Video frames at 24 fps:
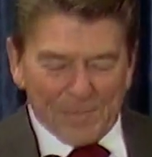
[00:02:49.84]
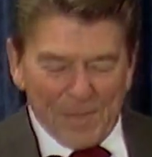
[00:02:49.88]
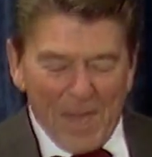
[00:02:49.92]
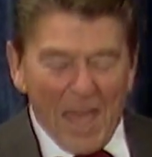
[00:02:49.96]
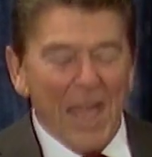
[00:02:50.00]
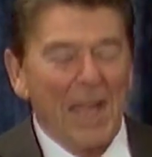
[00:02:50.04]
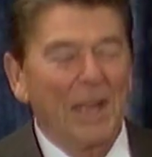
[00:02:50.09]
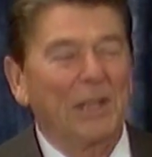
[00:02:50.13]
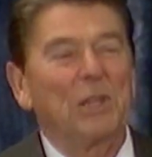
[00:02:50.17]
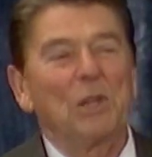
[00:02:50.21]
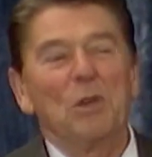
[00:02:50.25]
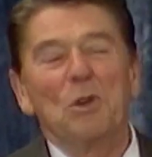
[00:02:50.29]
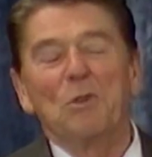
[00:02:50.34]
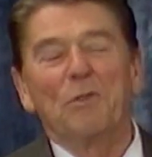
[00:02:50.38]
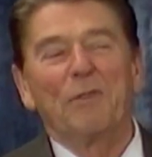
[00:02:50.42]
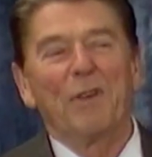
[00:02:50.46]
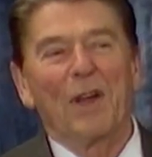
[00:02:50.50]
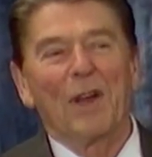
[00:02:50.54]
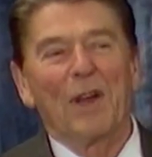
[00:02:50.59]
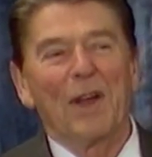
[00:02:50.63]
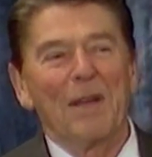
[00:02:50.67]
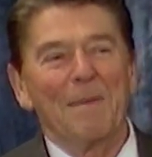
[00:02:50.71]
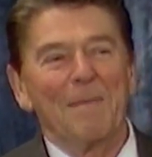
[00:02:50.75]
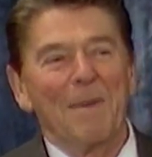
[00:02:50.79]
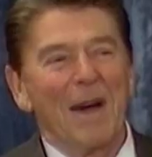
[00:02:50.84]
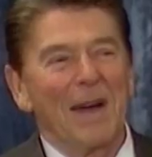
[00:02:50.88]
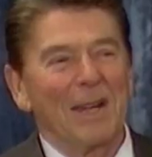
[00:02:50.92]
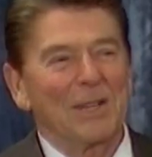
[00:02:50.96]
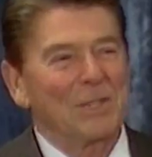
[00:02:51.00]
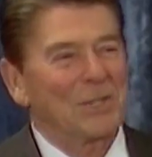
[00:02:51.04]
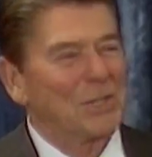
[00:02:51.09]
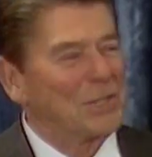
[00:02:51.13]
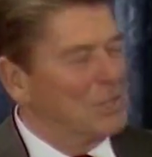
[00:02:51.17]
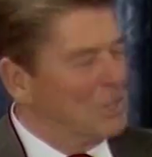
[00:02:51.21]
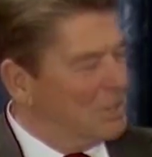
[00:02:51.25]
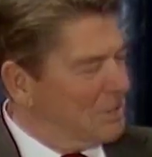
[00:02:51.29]
Thank you very
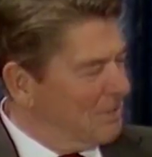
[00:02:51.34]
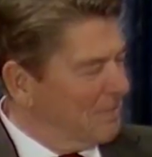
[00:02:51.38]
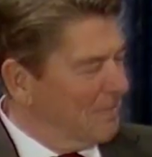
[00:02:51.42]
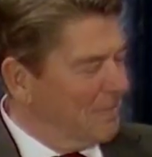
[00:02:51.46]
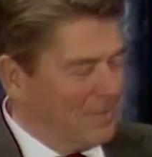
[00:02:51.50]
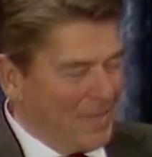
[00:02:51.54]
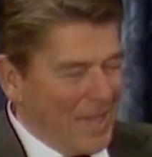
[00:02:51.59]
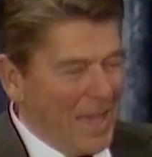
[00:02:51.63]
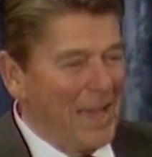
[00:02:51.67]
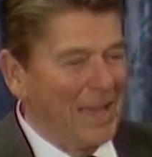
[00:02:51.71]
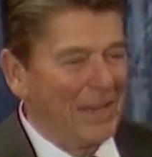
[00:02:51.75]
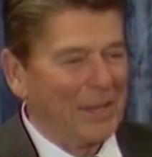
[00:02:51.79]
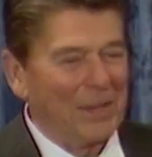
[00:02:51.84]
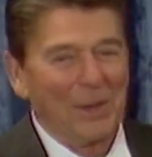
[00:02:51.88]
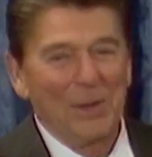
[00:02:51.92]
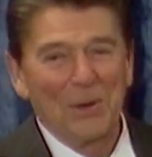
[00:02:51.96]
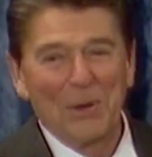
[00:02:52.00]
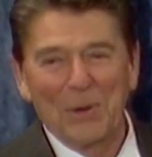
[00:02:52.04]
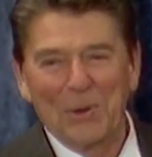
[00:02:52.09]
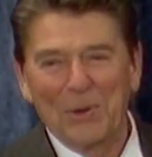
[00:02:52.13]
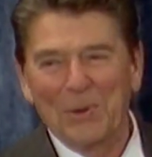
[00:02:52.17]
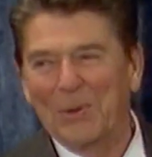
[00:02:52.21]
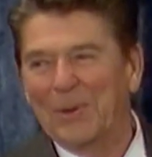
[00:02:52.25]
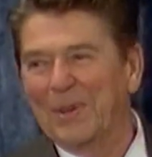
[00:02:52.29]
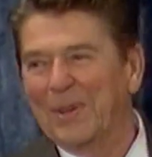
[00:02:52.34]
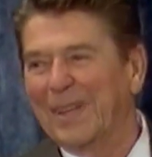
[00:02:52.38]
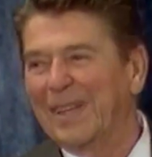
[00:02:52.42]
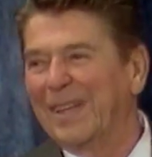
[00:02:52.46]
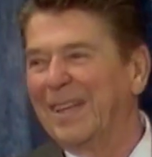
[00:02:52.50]
much, and thank you.